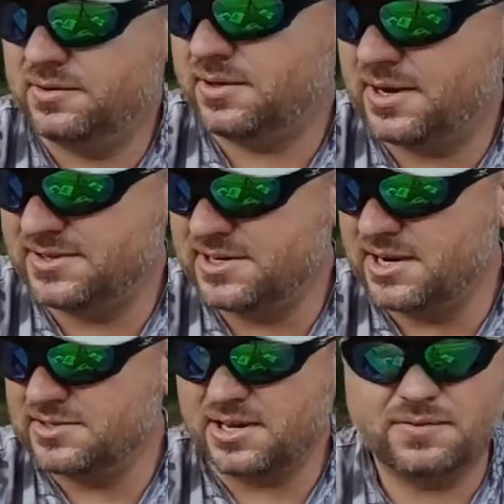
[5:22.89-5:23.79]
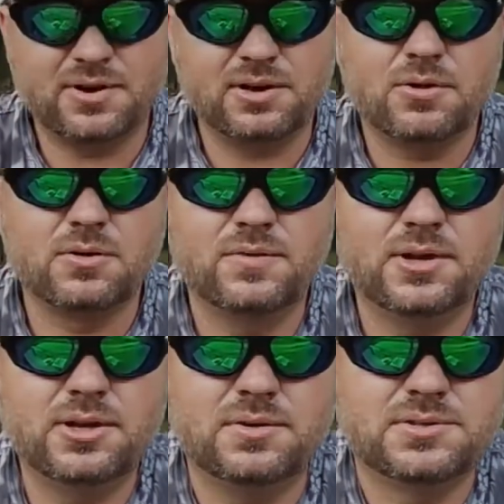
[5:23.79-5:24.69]
Like I said, it's not a very long
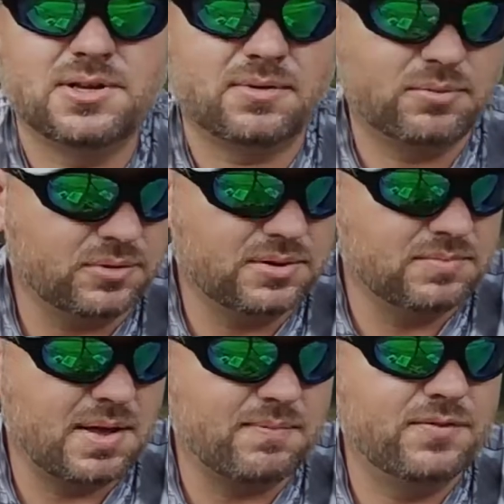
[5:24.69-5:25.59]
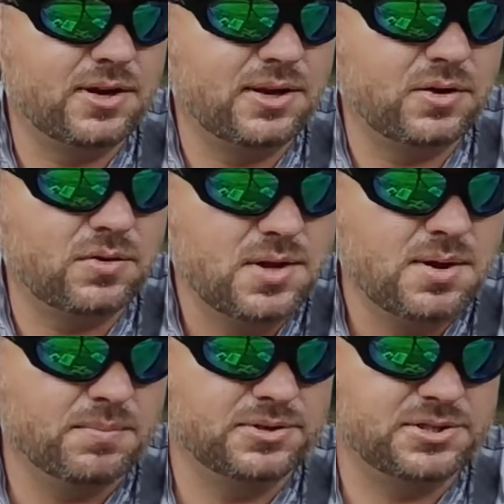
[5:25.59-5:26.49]
video. It's not a real in-depth video,
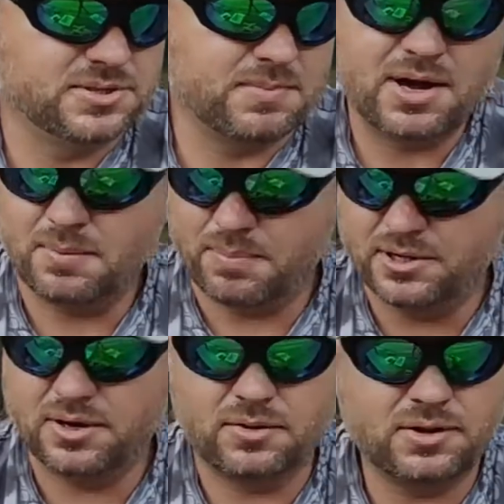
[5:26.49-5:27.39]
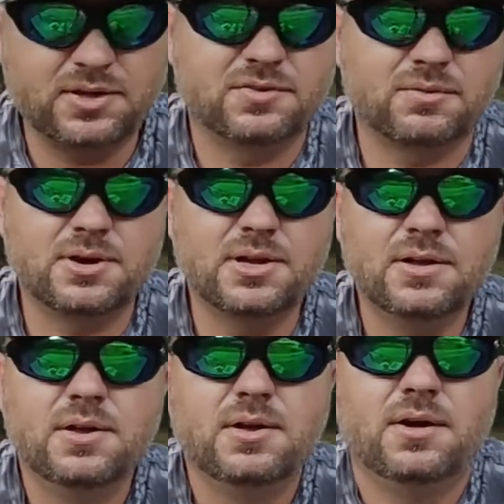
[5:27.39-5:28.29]
but just my opinion on these three.
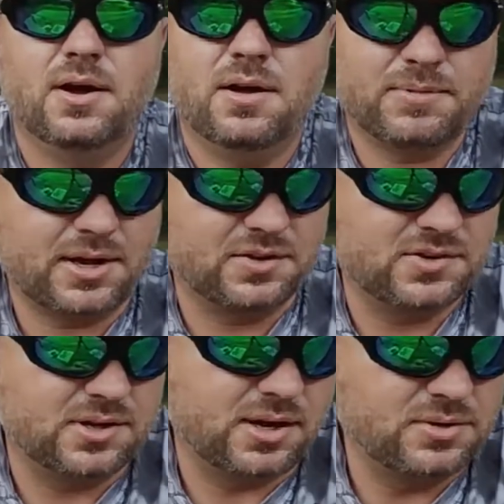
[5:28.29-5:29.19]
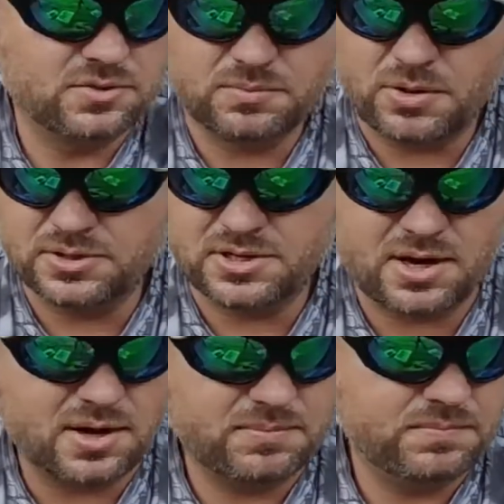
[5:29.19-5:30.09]
Like I said, I use them all the
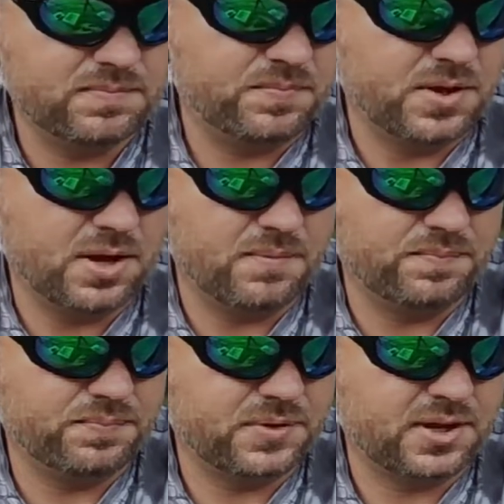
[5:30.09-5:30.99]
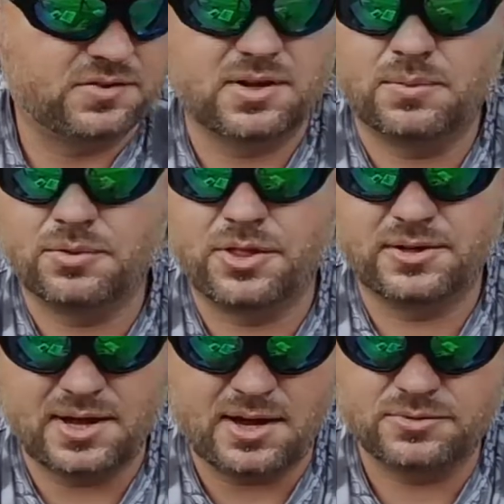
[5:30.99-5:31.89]
time. Like I said, I want to thank
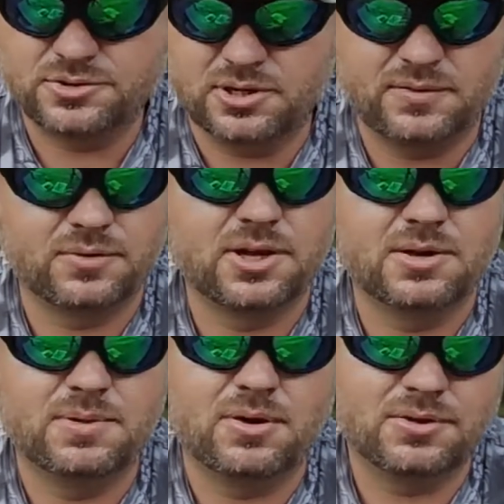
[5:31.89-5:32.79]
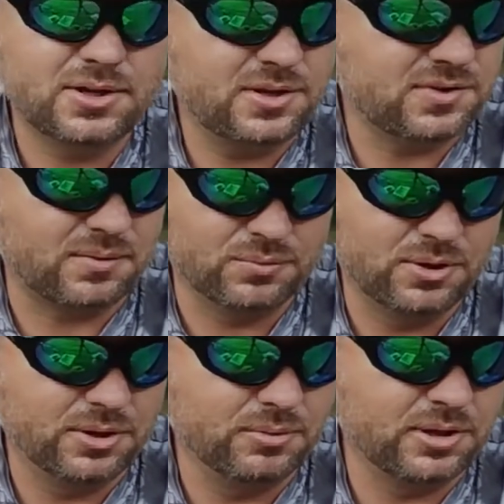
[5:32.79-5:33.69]
Tackle Junkie for getting me on these. I
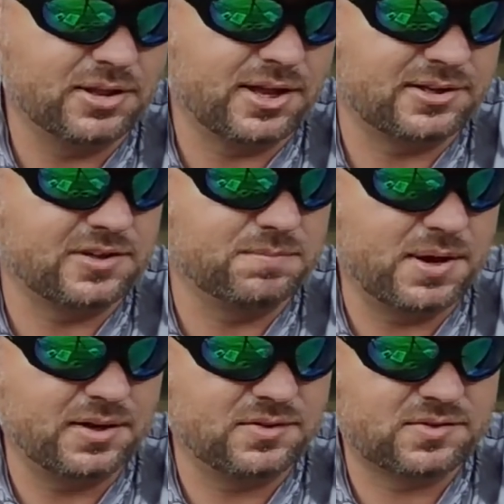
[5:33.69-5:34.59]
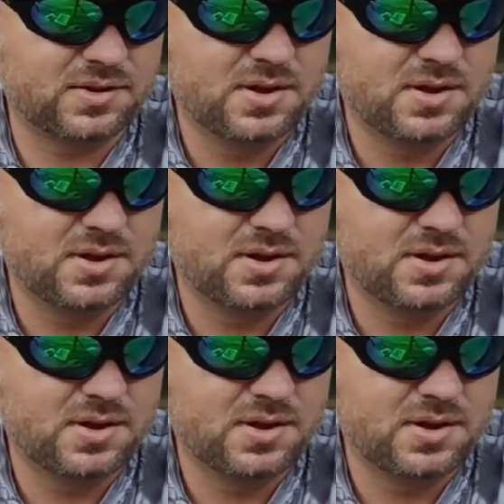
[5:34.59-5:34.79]
really, really like these baits.